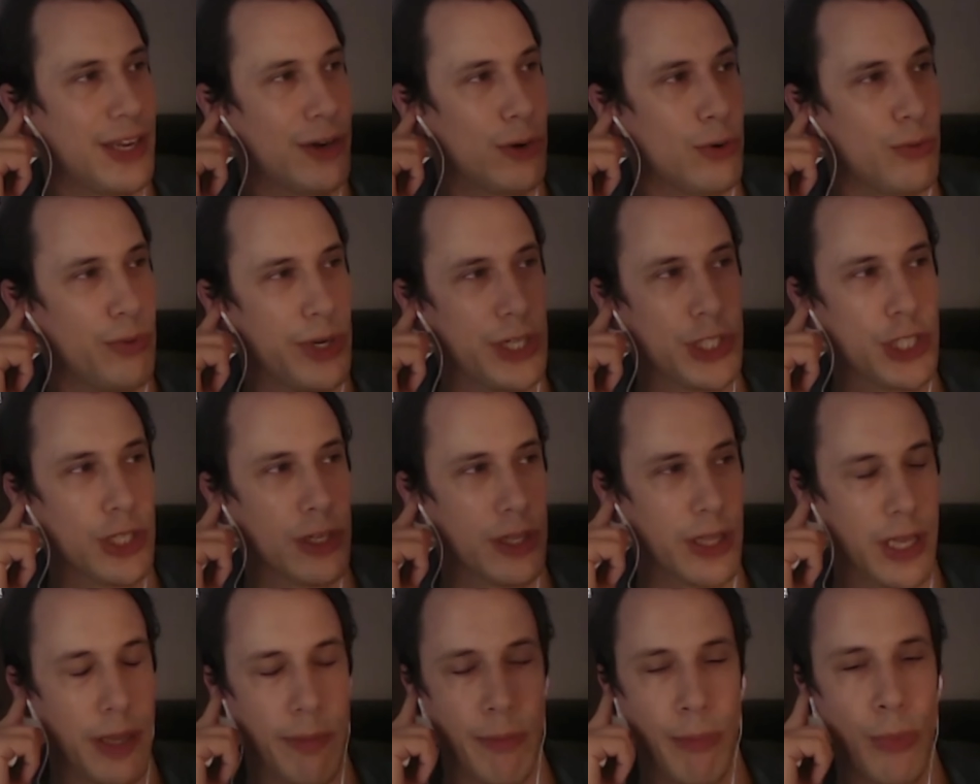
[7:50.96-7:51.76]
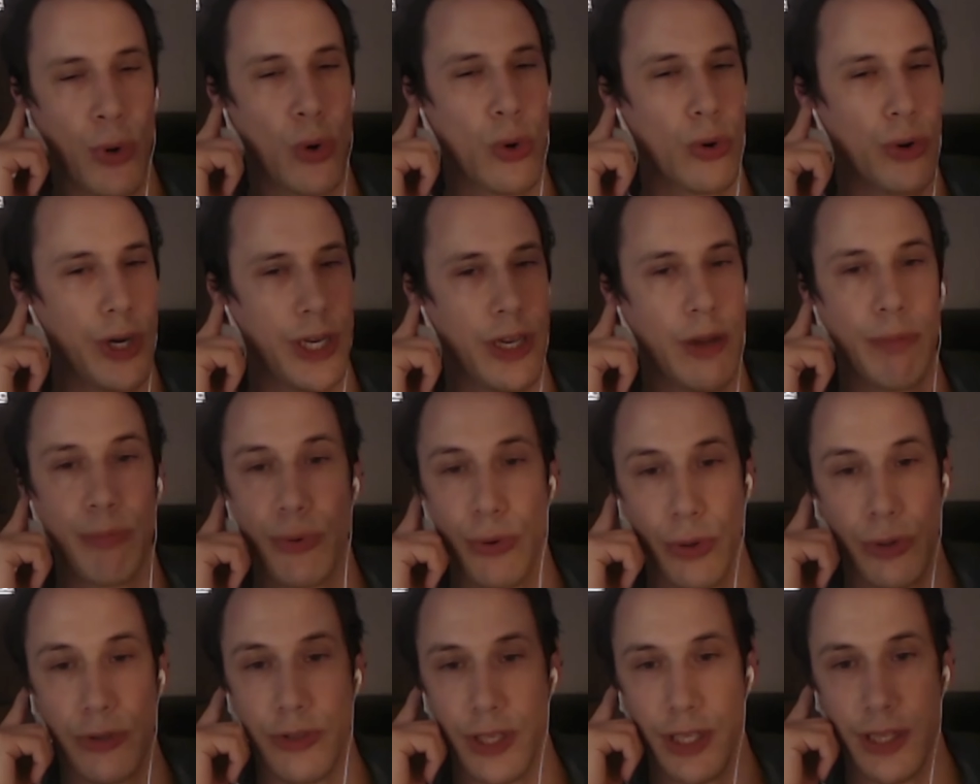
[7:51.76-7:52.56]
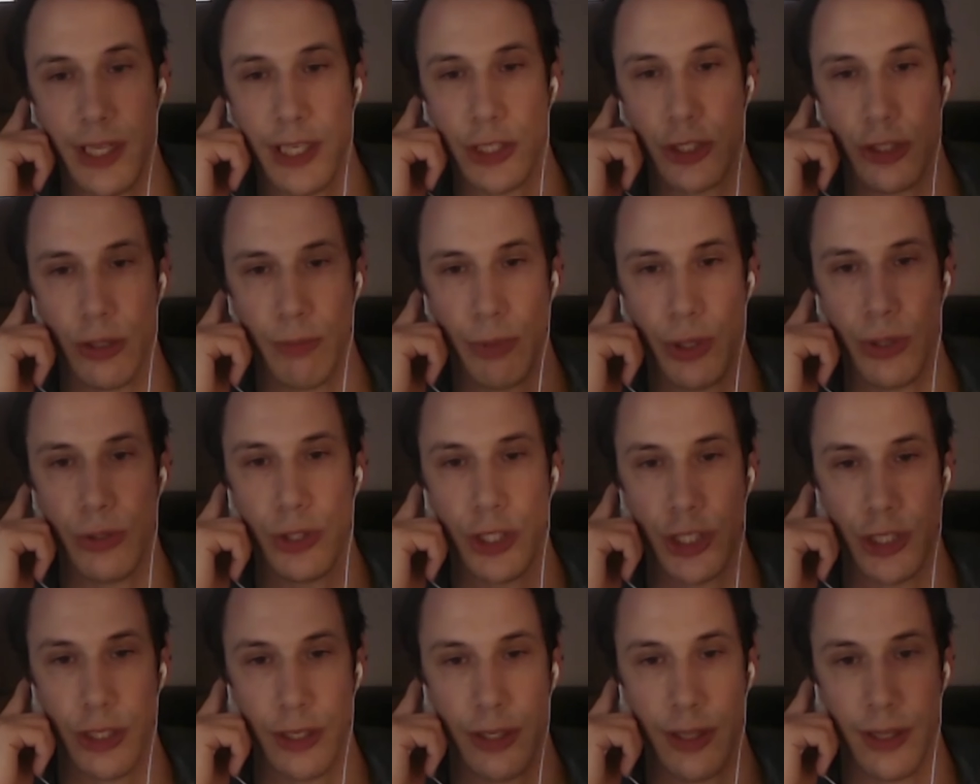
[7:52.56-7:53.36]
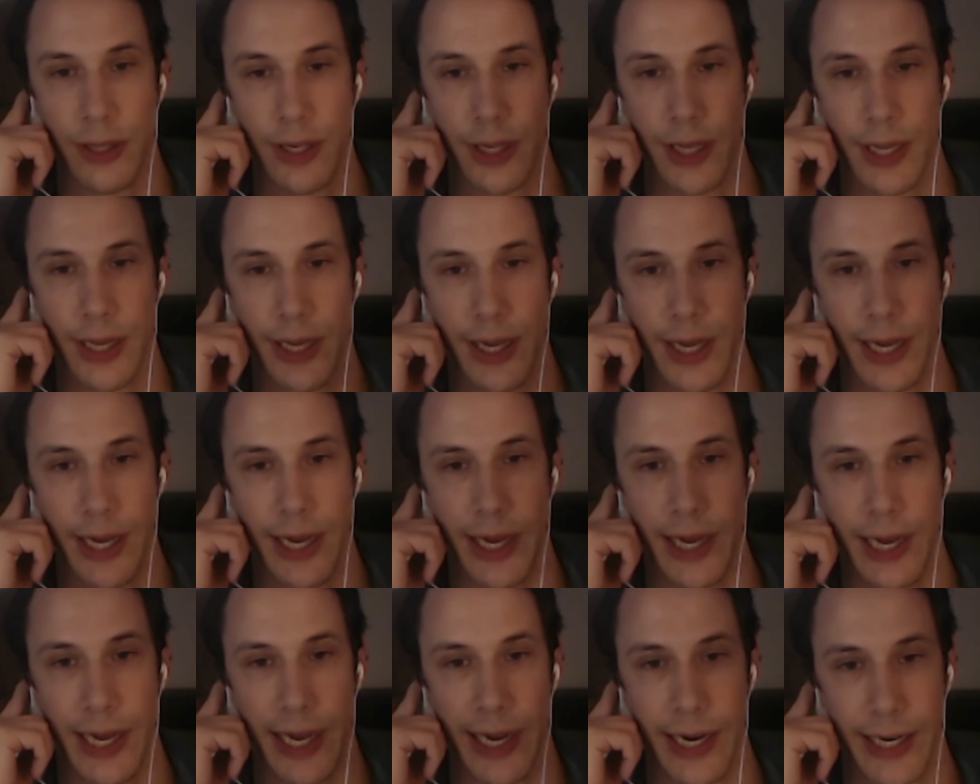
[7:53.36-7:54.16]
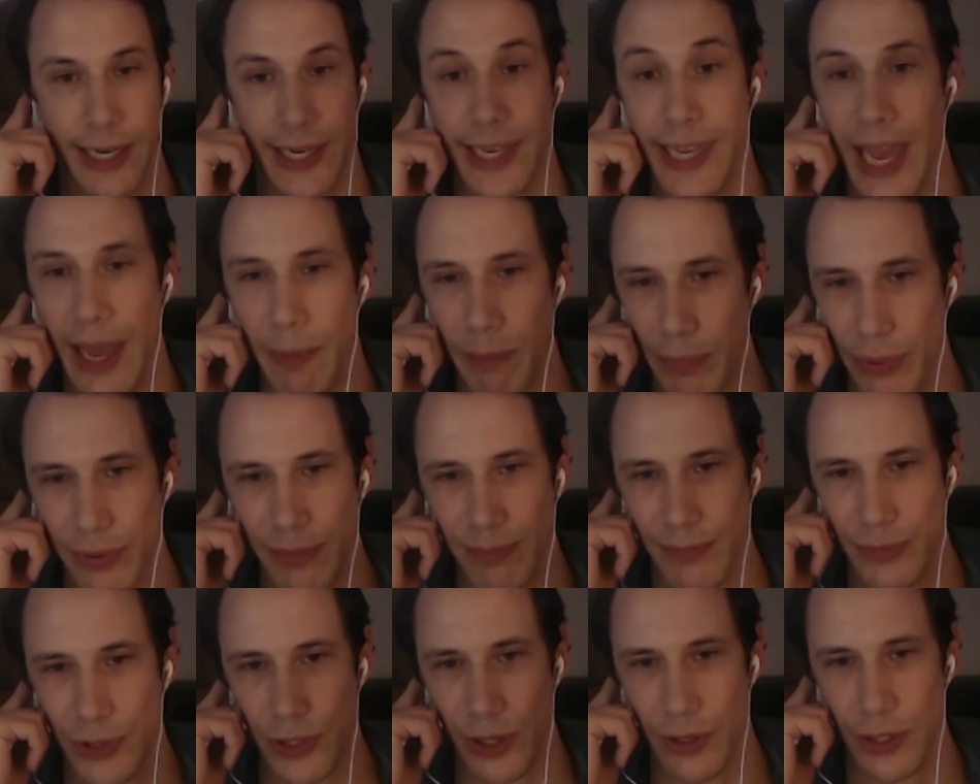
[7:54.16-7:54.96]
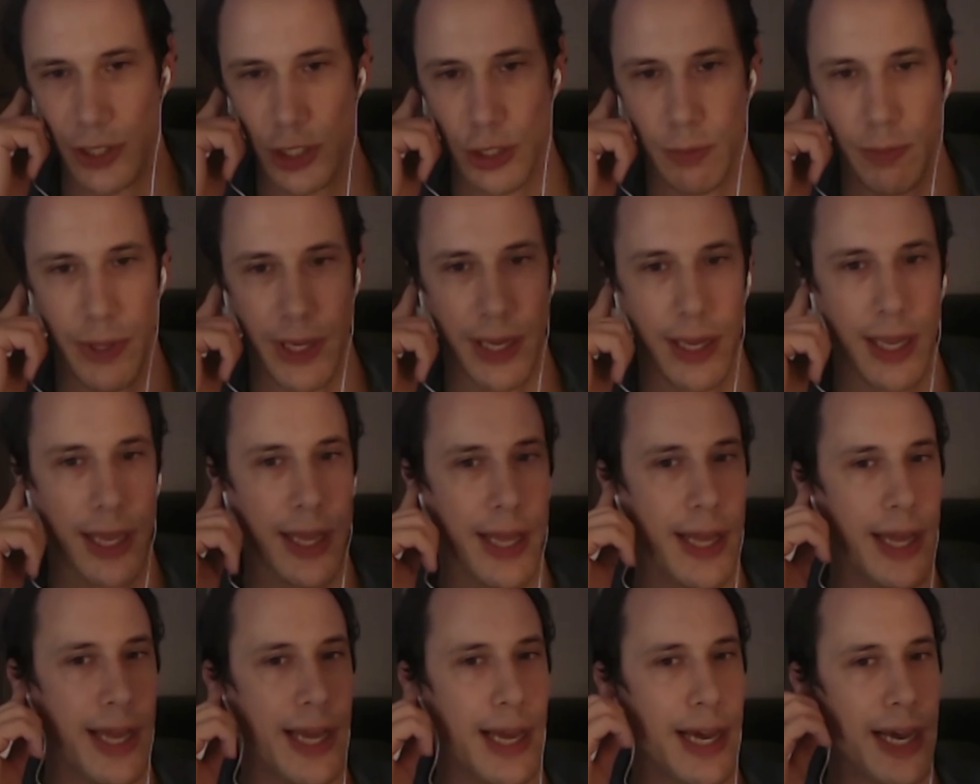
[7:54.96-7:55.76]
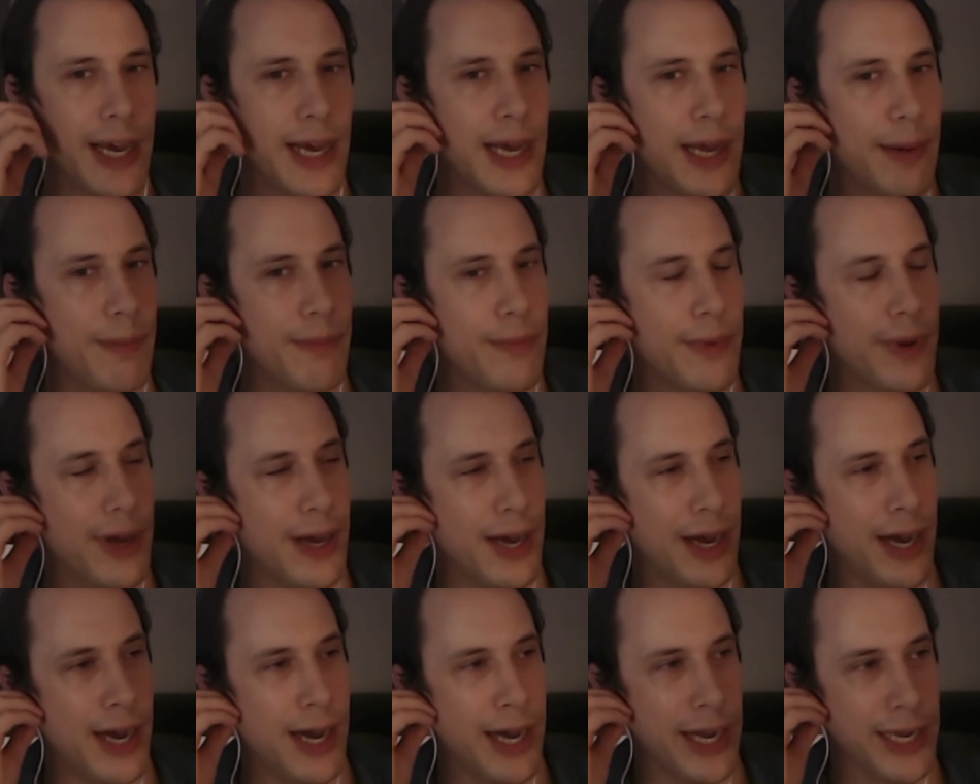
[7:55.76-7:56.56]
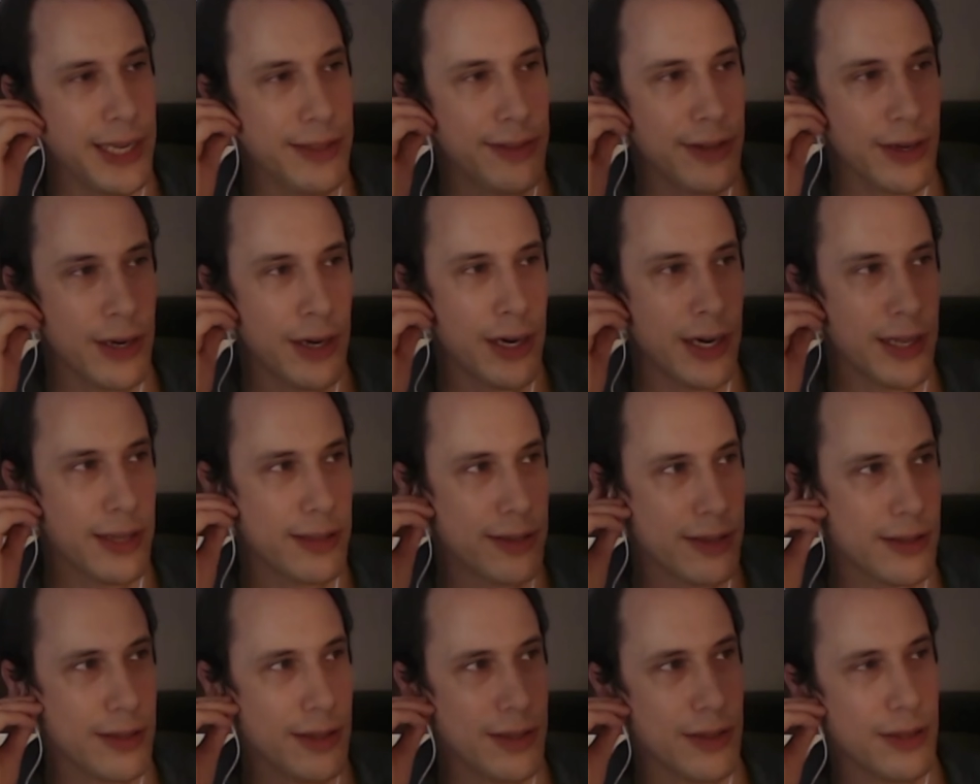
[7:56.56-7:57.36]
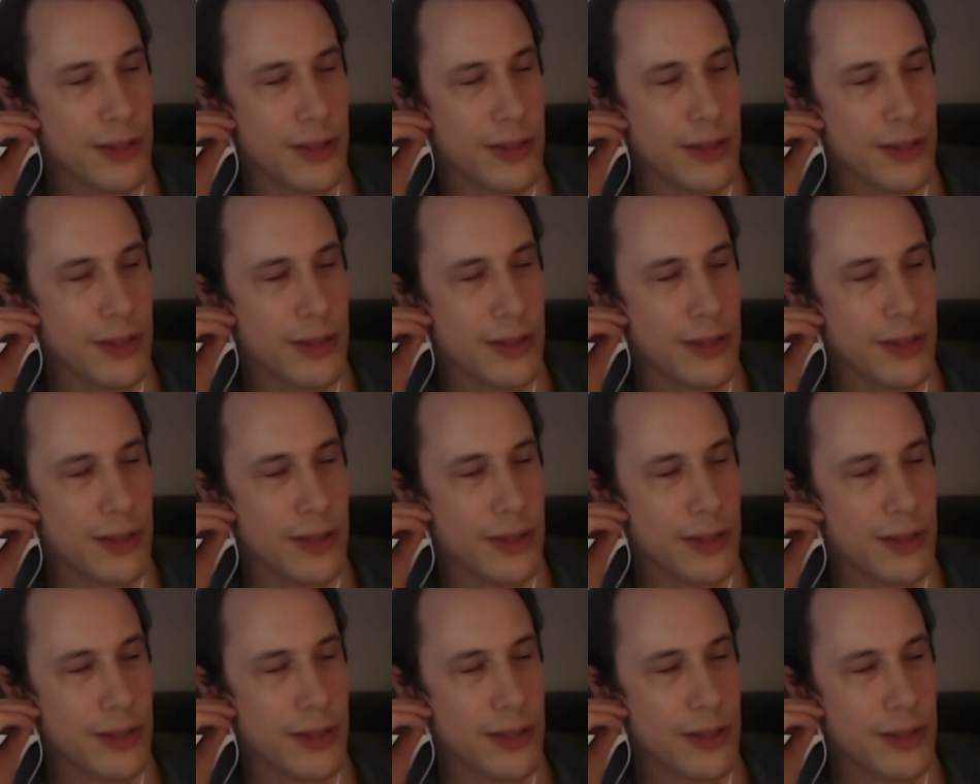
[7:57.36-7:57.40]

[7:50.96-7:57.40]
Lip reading: originally more in the protein distribution camp, so to speak. I thought,